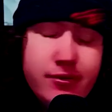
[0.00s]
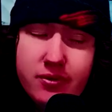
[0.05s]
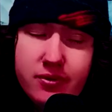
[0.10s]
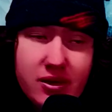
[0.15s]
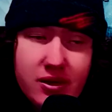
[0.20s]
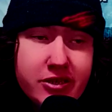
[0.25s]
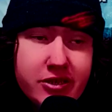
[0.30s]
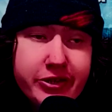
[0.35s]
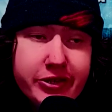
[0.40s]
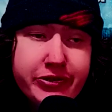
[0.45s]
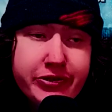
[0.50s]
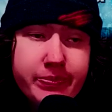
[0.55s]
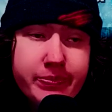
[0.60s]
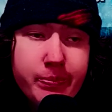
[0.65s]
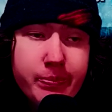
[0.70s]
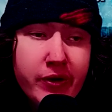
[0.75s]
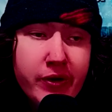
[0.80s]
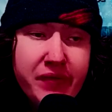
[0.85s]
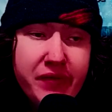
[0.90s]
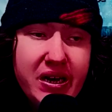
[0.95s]
well, let's
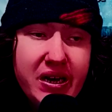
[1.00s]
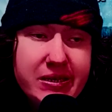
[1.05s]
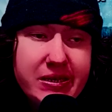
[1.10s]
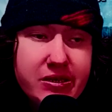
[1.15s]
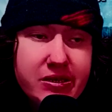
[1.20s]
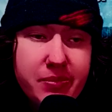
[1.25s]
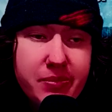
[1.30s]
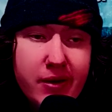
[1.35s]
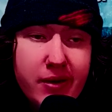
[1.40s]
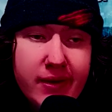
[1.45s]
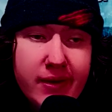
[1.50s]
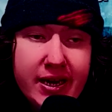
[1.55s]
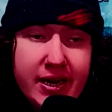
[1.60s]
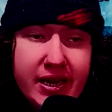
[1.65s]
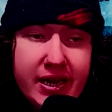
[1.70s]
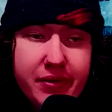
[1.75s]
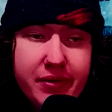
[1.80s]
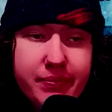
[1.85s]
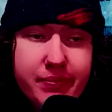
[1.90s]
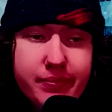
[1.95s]
just move on to my
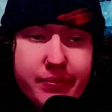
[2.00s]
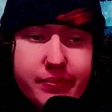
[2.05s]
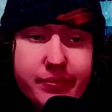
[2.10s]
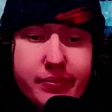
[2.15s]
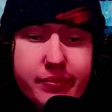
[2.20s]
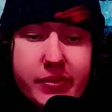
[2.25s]
rating.